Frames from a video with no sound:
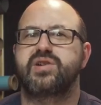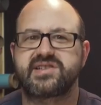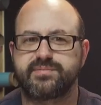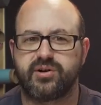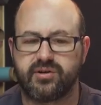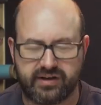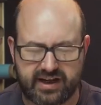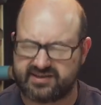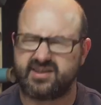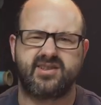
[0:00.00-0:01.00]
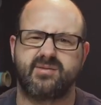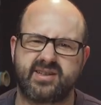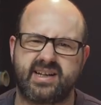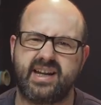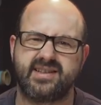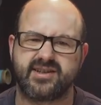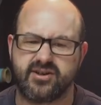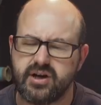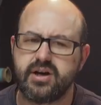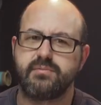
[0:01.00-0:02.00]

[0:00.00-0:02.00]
principle, and that's just too much to get into.